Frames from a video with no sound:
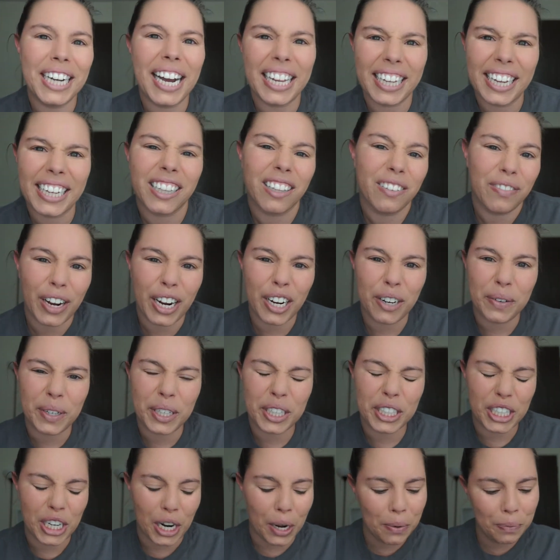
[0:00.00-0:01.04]
I like the
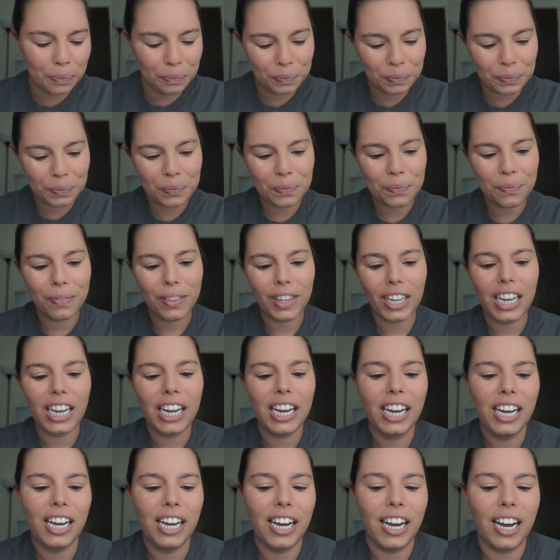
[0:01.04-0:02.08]
fireworks show.
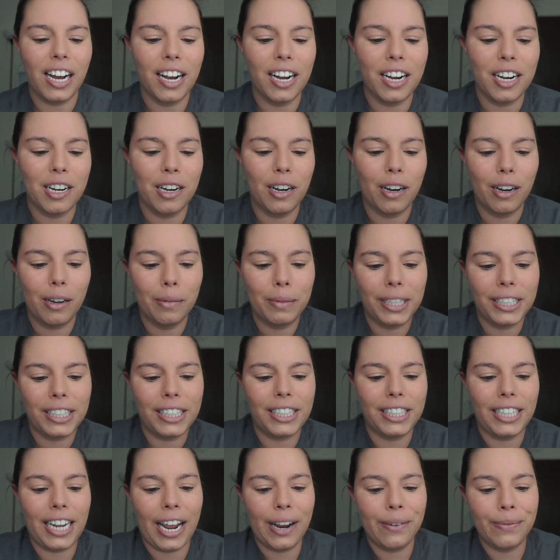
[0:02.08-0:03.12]
Let's
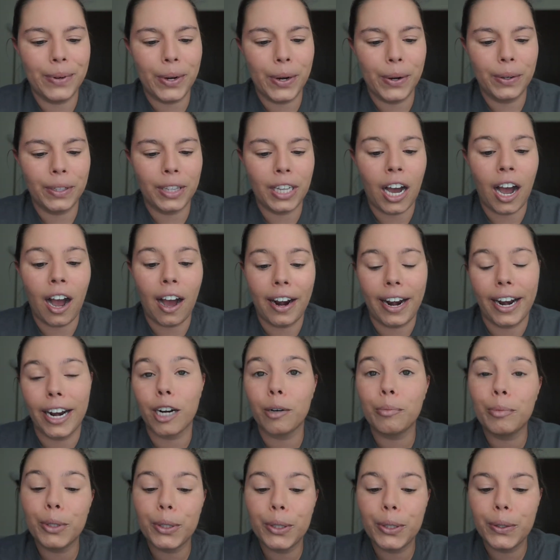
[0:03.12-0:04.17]
see, I rode the hot
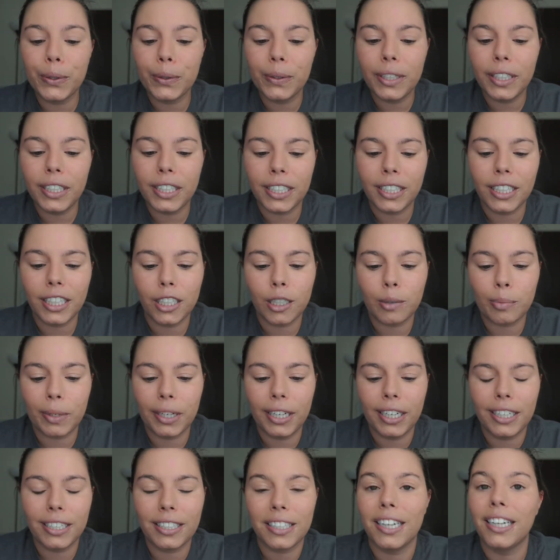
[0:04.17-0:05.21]
air balloon in Disney
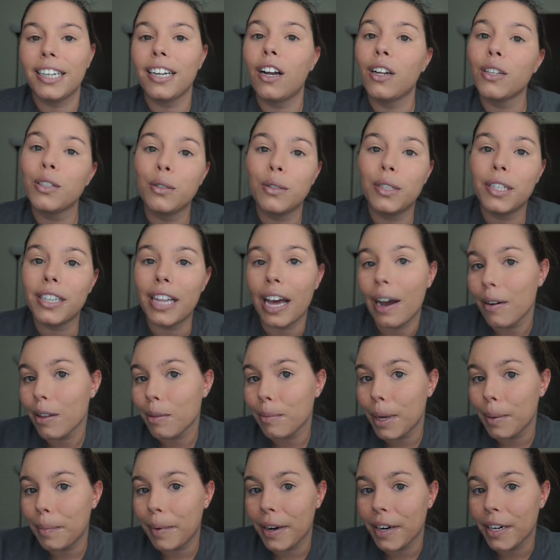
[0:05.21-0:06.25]
Springs. I also did that with
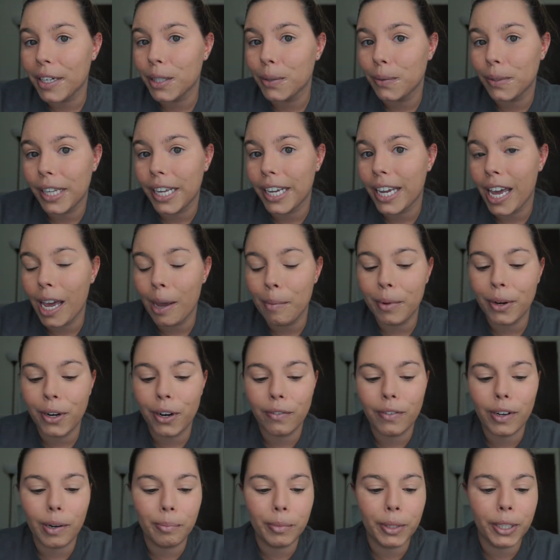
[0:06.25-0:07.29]
my parents when they came in
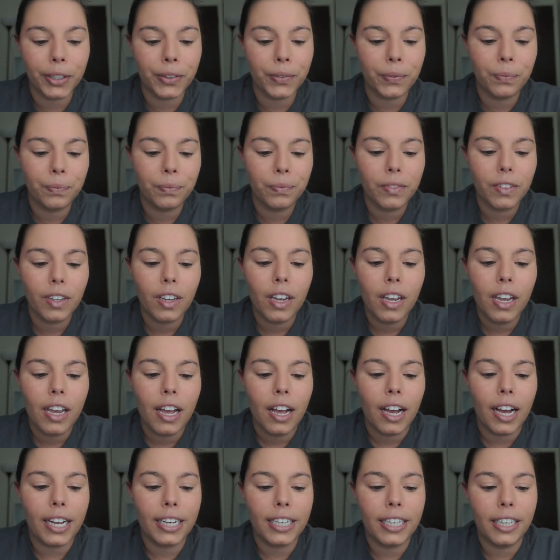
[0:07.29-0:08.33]
November.
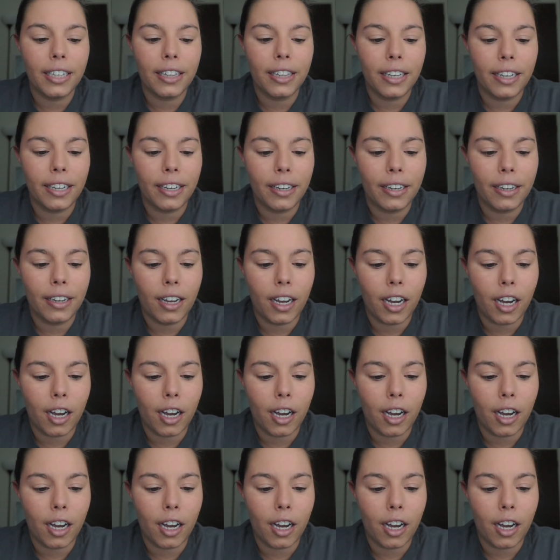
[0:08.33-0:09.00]
I did the